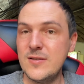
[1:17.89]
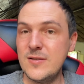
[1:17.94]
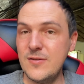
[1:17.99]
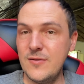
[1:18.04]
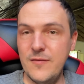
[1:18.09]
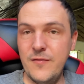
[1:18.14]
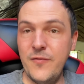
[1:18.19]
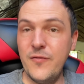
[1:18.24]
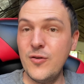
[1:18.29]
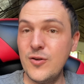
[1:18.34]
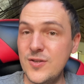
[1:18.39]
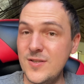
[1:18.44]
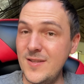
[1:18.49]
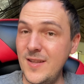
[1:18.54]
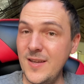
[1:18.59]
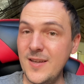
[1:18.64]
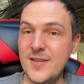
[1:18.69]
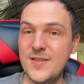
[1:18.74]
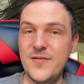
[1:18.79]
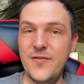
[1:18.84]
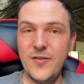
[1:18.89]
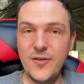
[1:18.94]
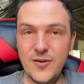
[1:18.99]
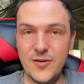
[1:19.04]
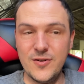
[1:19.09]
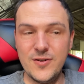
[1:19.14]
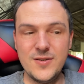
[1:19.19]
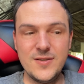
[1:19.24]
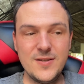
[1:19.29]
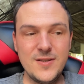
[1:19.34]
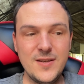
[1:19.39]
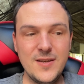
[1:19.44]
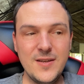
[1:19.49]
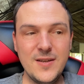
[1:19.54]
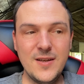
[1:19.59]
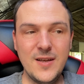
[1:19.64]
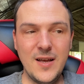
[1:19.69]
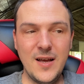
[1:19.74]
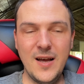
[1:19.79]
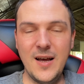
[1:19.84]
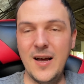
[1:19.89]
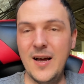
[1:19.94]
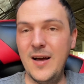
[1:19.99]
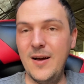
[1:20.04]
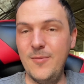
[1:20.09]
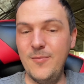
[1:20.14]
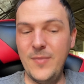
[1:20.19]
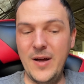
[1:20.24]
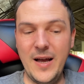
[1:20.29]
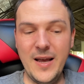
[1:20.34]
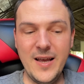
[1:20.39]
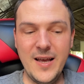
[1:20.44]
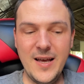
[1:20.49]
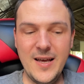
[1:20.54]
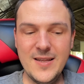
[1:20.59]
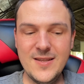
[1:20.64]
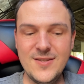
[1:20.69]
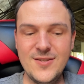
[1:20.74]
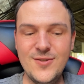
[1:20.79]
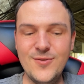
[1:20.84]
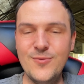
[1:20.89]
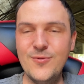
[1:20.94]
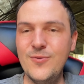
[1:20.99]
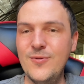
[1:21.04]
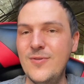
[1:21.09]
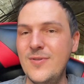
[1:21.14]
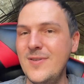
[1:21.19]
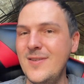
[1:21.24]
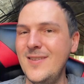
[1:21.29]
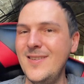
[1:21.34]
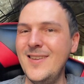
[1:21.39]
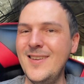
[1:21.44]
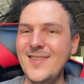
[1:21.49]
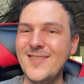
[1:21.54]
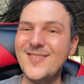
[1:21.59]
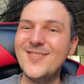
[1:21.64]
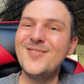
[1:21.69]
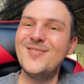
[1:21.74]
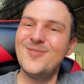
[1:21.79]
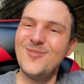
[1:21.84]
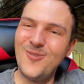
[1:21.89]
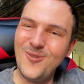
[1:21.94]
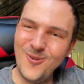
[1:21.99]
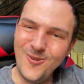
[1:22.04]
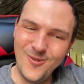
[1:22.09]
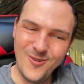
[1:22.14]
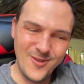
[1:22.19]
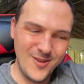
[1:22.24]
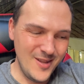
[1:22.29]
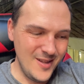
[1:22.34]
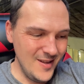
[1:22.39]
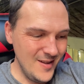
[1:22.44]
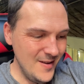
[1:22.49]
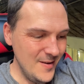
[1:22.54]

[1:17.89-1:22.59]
So first things first, I had to install